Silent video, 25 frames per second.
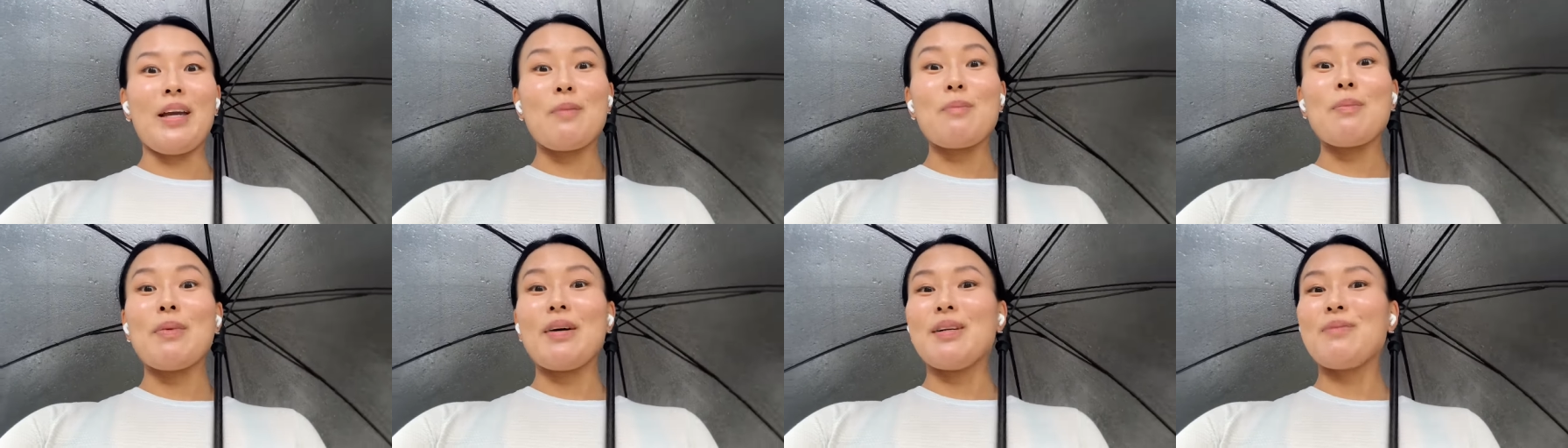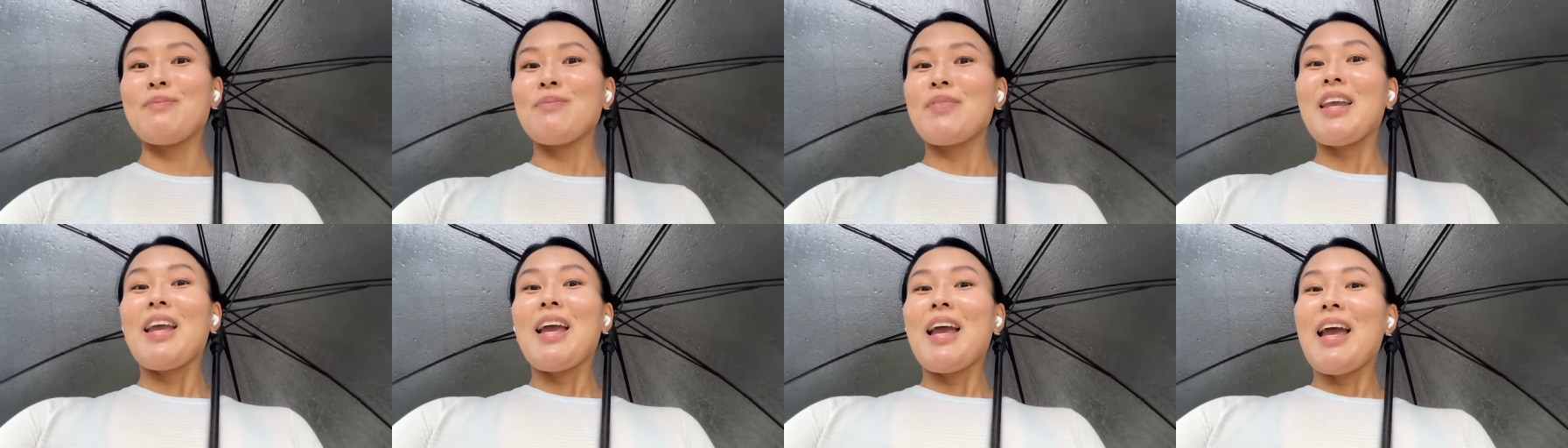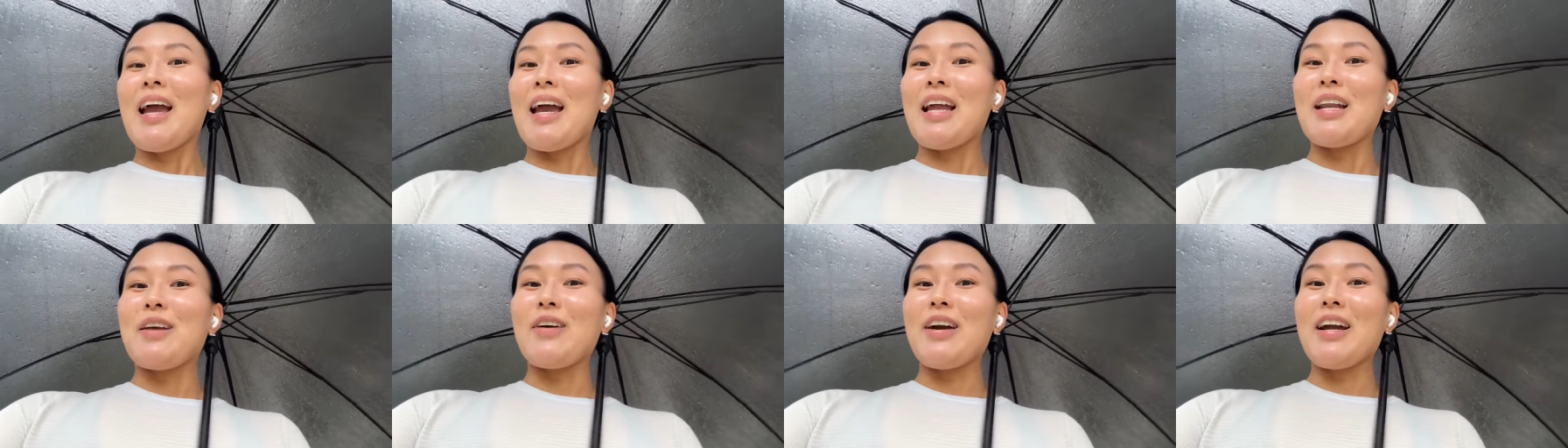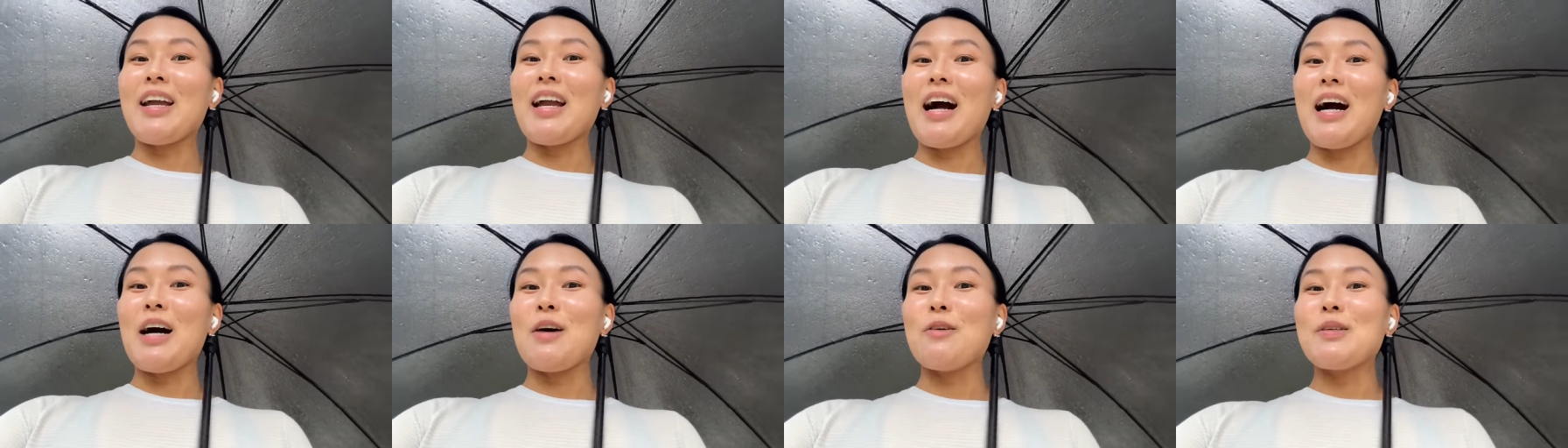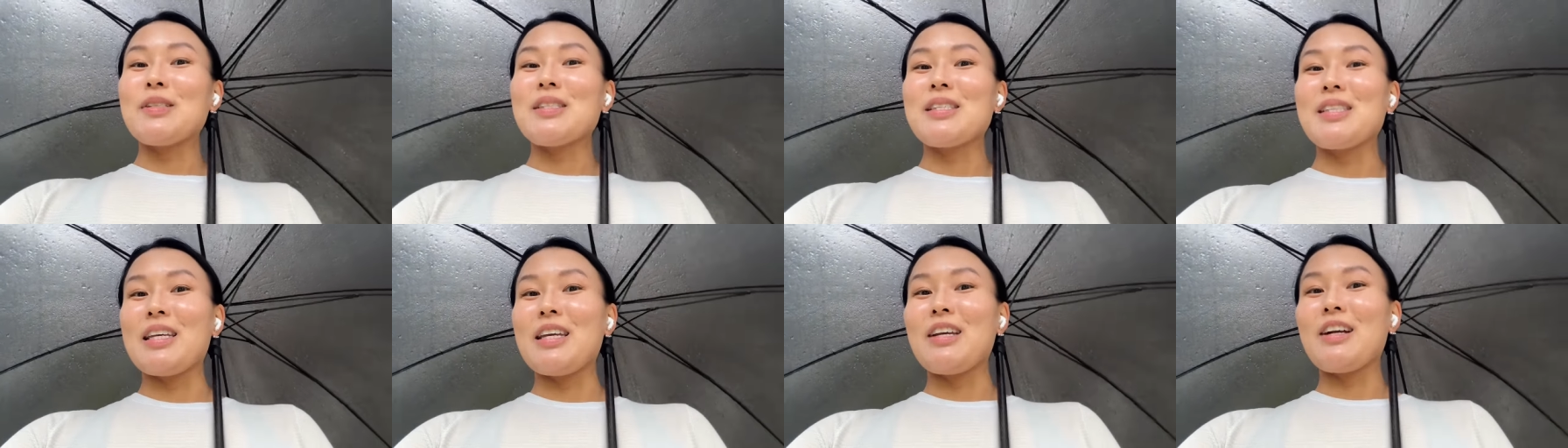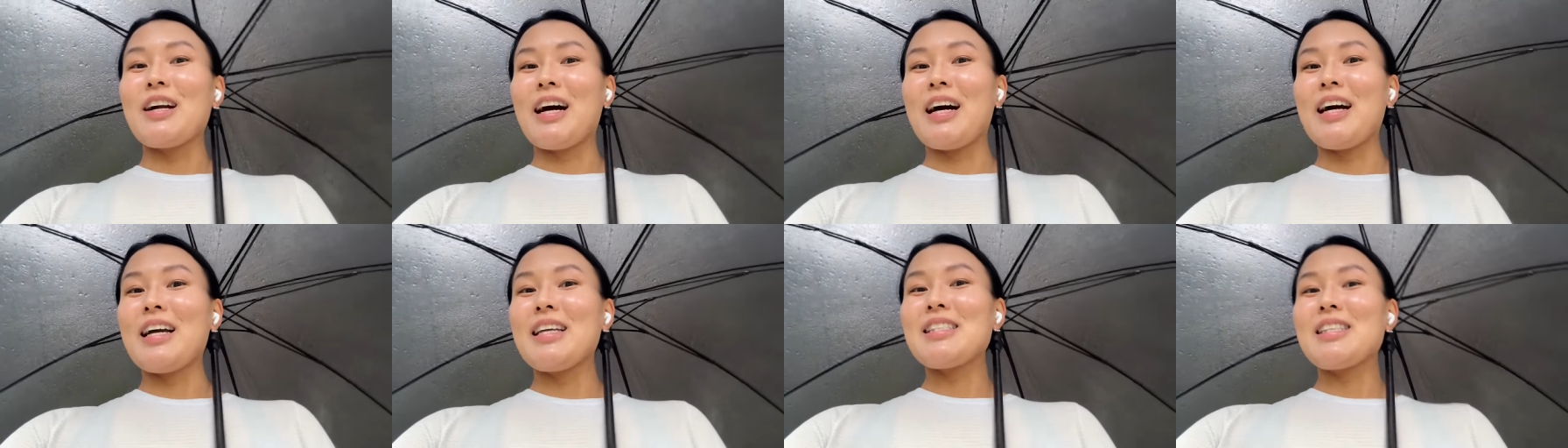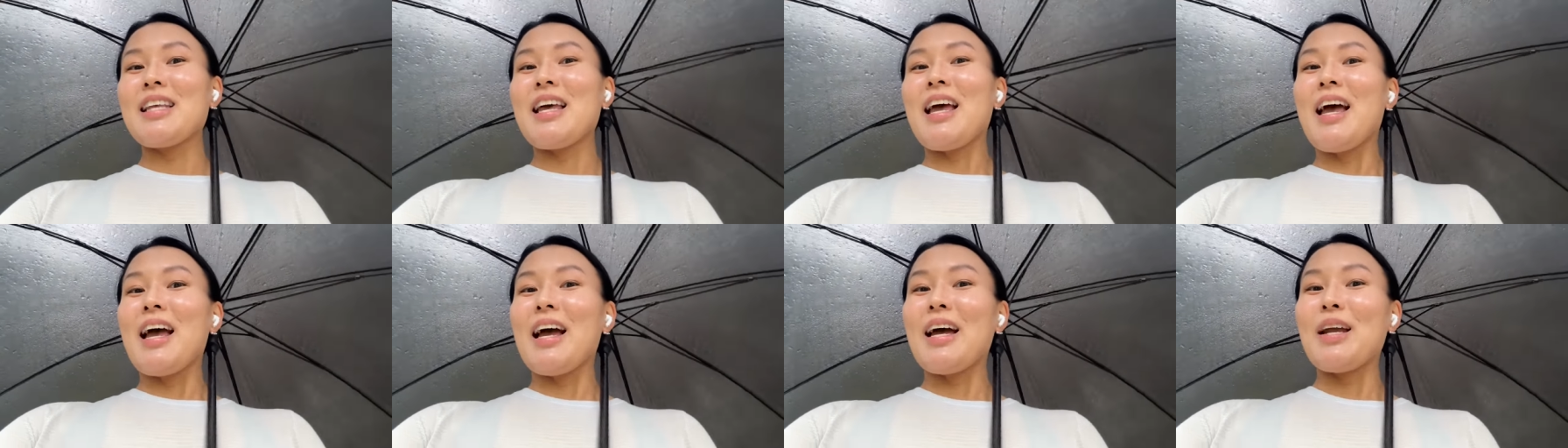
But anyway, I will see you guys at